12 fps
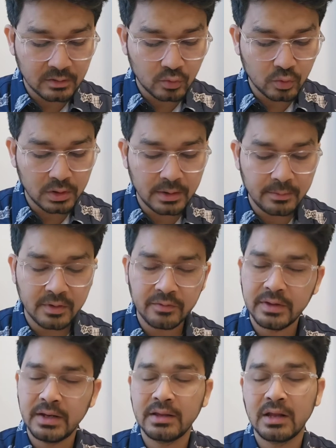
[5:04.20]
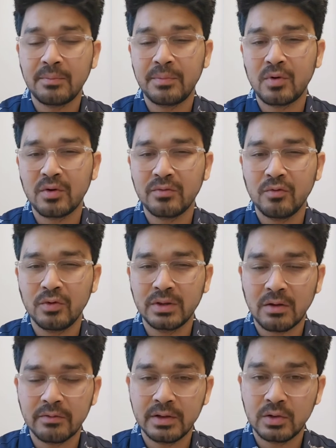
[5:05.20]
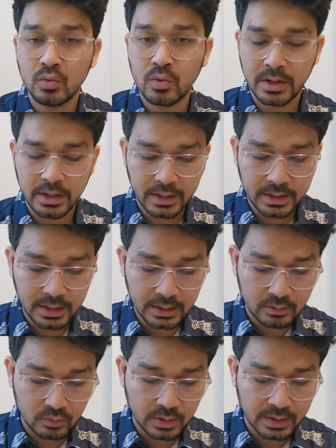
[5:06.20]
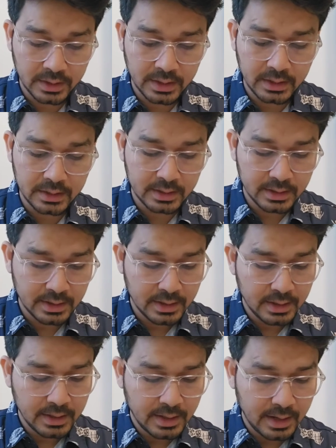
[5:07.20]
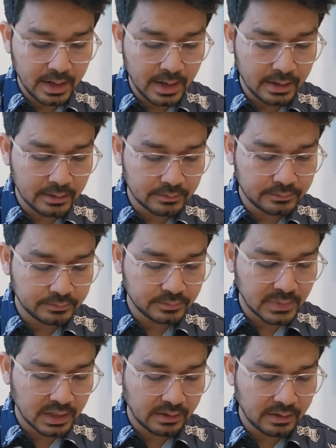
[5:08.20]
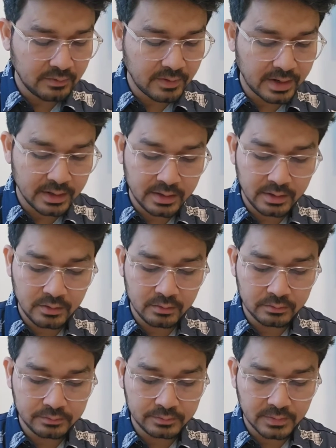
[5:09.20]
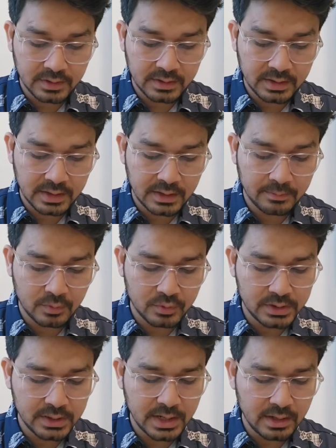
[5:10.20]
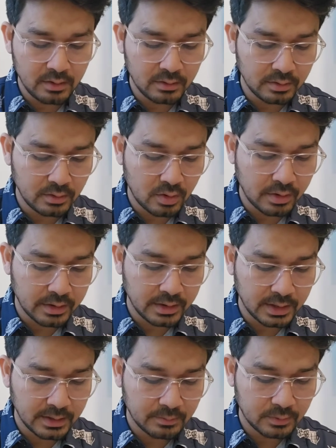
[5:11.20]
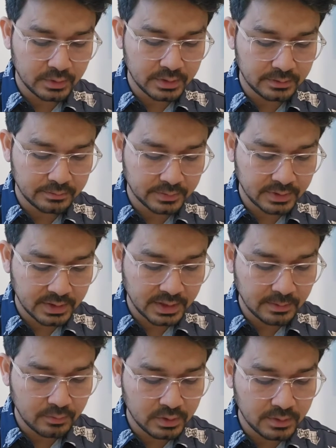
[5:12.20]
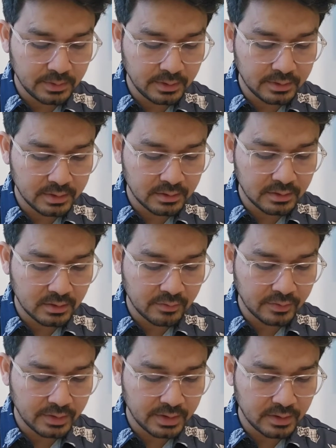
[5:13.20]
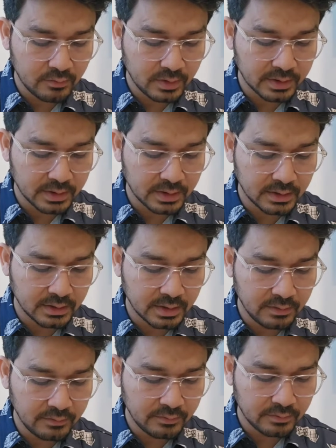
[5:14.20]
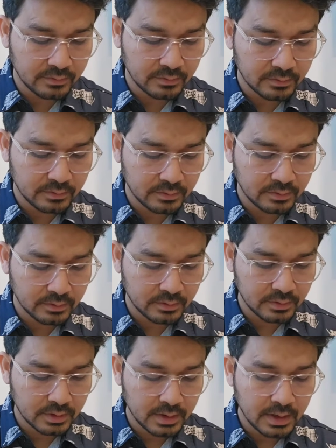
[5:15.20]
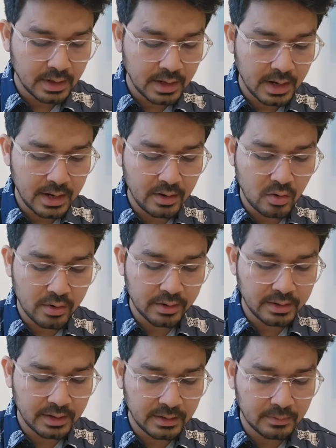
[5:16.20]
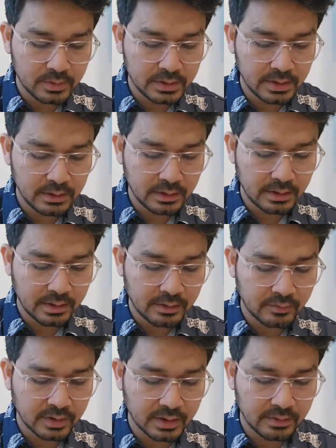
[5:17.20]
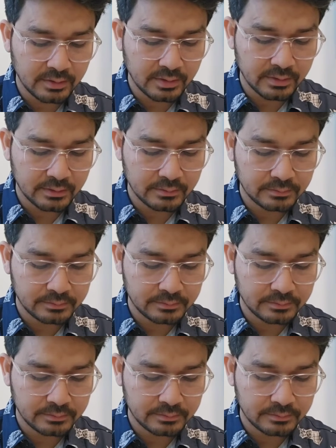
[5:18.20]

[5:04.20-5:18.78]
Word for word: So total number of seats are approx 4,228, and that is divided into CIWG and non-CIWG. CIWG means children of Indian working in Gulf, and non-CIWG the rest of the countries.